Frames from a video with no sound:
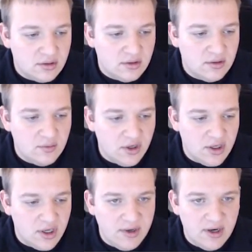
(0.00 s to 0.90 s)
We're going
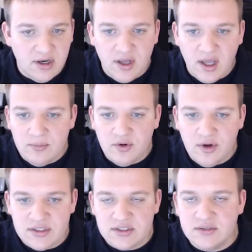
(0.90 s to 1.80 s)
to come down here to
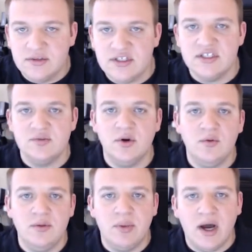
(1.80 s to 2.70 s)
endpoints. This is where
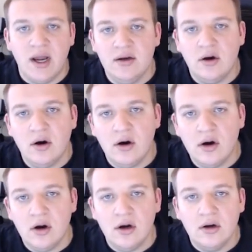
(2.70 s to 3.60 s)
we bind
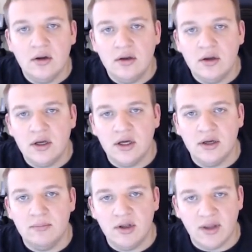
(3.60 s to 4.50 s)
our
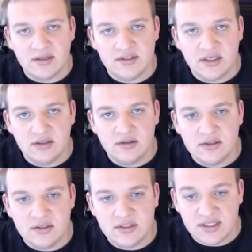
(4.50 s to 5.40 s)
Alexa
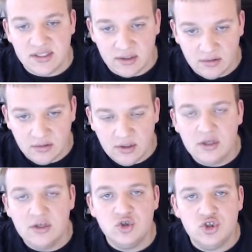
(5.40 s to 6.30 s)
skill
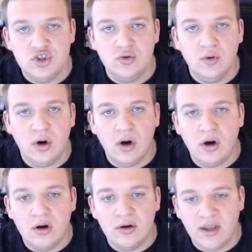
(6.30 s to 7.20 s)
to
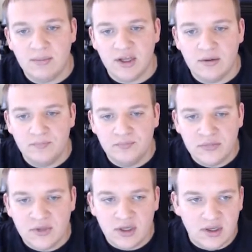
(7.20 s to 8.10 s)
our Lambda.
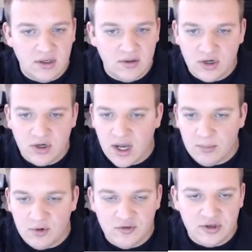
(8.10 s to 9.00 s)
And we're going to
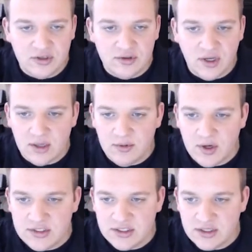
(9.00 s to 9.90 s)
hop over to
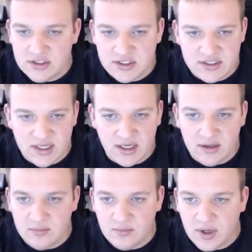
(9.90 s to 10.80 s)
AWS here in just a
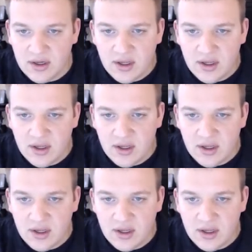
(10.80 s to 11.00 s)
second, but